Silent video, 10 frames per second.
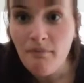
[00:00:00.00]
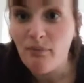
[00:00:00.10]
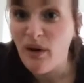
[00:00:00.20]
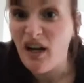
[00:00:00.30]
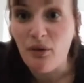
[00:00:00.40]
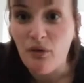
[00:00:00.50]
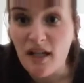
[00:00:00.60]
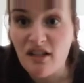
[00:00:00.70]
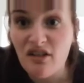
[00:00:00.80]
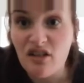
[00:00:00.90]
but
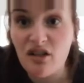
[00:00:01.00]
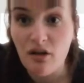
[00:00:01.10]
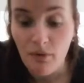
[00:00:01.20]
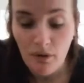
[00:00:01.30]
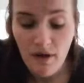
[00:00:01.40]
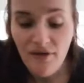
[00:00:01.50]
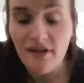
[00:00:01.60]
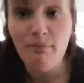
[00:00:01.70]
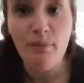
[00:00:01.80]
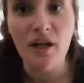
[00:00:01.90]
otherwise just do it once
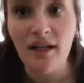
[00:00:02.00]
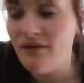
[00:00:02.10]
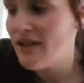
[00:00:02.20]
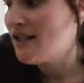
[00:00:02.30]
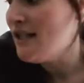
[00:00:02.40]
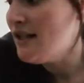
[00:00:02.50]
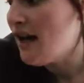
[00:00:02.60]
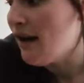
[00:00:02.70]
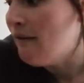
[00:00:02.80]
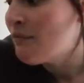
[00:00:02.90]
and put it in the center.